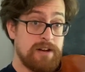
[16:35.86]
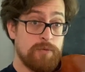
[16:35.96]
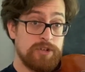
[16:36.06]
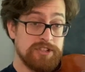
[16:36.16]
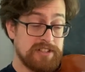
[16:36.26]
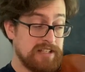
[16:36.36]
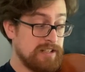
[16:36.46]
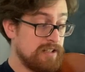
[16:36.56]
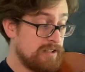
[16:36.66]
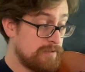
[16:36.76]

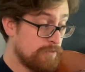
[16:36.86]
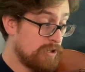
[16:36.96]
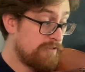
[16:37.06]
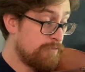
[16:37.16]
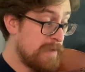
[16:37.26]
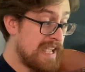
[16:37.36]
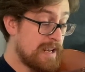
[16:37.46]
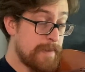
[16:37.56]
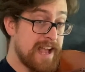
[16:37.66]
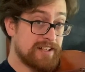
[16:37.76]
1, we've made
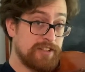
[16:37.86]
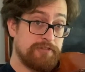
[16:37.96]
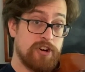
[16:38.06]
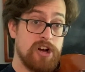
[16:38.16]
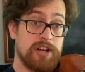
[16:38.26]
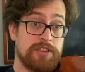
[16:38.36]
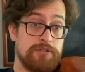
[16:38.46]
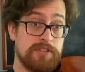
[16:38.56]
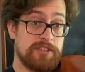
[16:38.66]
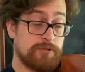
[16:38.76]
it back to the frog
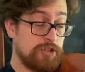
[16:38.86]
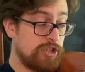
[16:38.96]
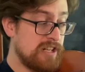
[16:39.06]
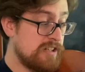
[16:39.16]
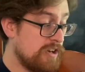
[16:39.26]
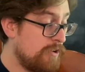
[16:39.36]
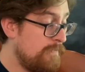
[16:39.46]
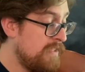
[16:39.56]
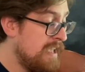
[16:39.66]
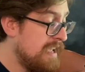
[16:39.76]
through this
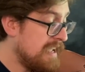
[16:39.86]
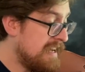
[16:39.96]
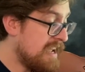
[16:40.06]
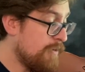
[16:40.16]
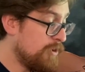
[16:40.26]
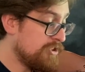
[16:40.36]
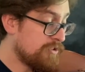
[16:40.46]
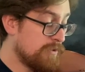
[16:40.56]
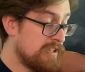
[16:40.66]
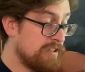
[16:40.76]
crescendo, and now we're just
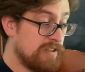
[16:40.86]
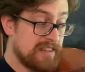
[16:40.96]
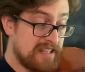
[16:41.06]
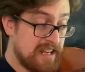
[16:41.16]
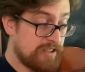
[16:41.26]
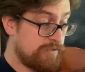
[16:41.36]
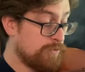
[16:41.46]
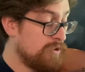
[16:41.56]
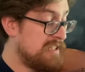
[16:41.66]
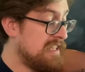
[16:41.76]
going to, at the next
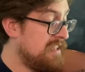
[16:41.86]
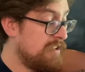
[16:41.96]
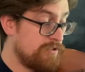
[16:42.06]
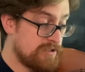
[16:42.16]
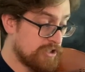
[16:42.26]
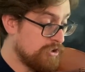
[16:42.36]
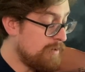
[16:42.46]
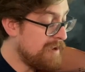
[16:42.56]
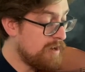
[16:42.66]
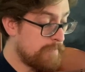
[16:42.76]
forte, use a good
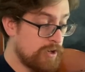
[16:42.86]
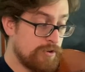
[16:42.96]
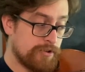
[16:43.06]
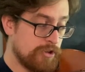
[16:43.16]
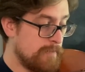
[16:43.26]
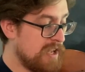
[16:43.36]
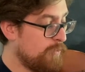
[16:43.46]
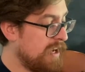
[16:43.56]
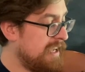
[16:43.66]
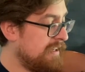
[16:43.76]
amount of bow, good amount of
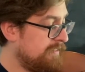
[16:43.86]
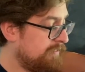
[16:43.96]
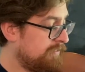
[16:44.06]
weight.